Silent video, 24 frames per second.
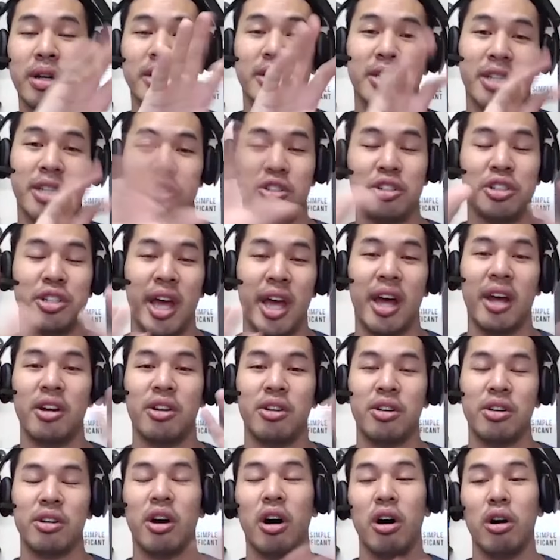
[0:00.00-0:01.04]
that are
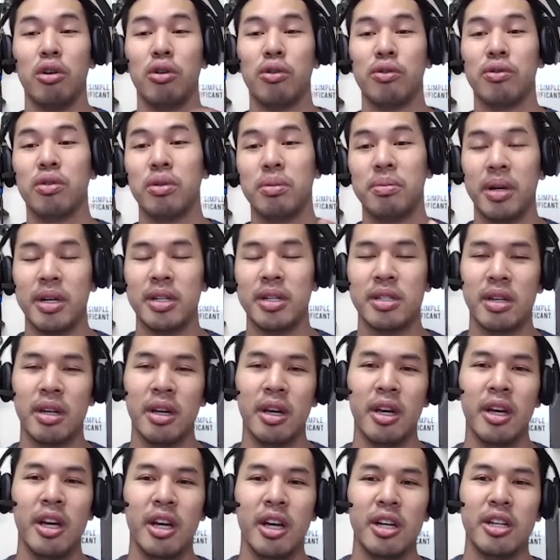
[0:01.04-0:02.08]
scattered all over the place.
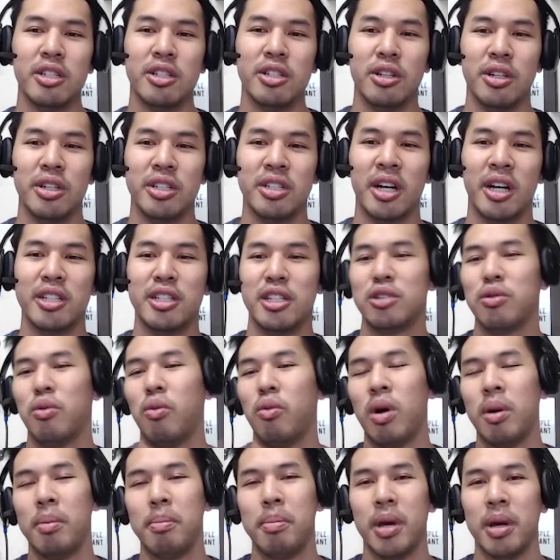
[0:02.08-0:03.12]
So it's not just
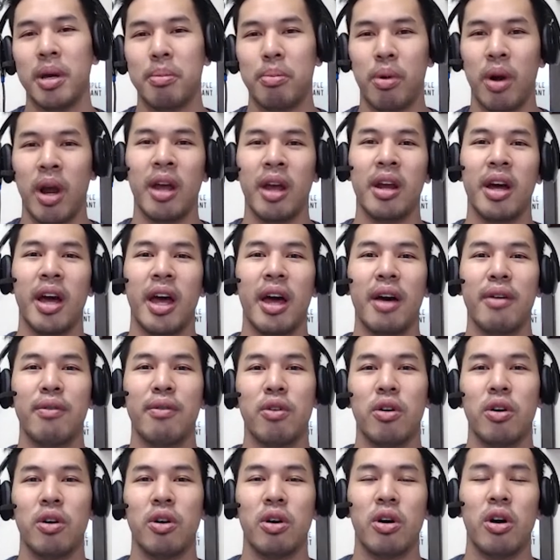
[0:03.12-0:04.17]
one big brand I have
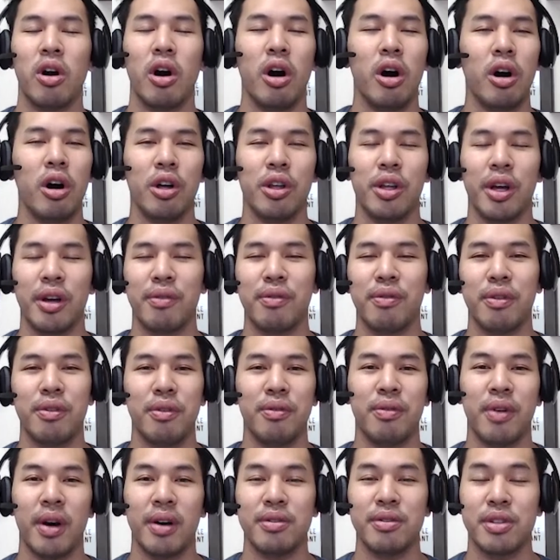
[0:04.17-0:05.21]
for all like
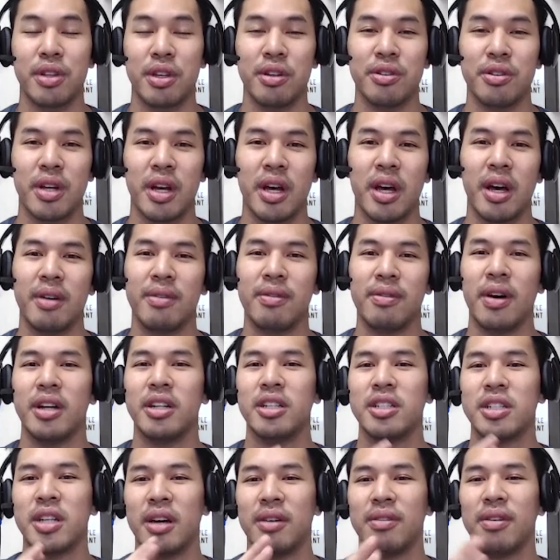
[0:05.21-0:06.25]
55 SKUs I have. I
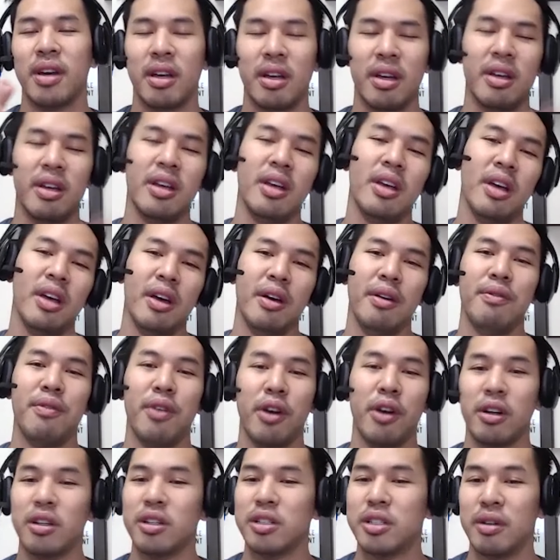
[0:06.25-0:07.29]
just have like
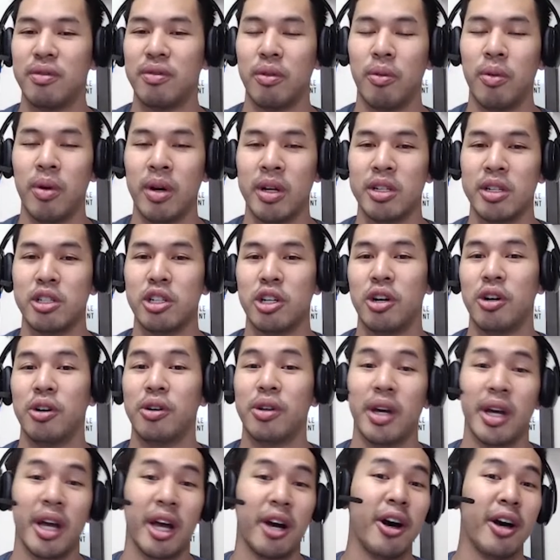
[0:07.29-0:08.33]
various different ones. So
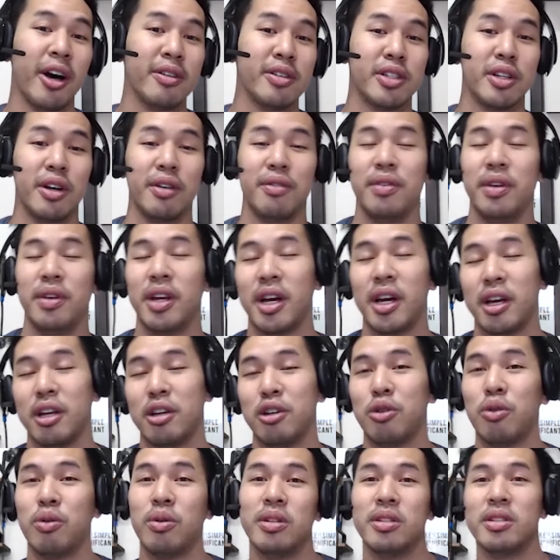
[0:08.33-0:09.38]
like I'll have stuff in like in
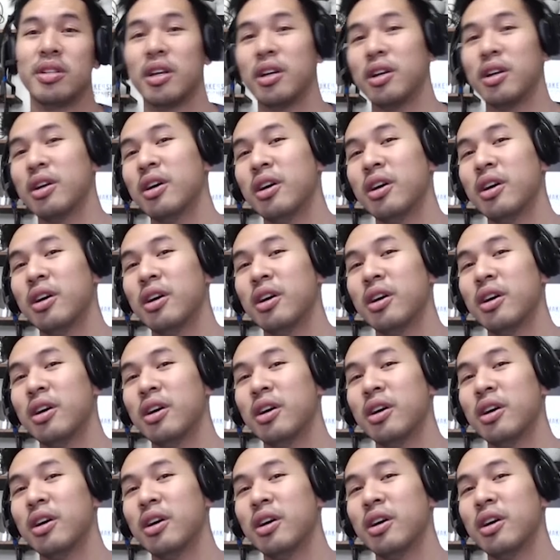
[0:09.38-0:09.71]
toys and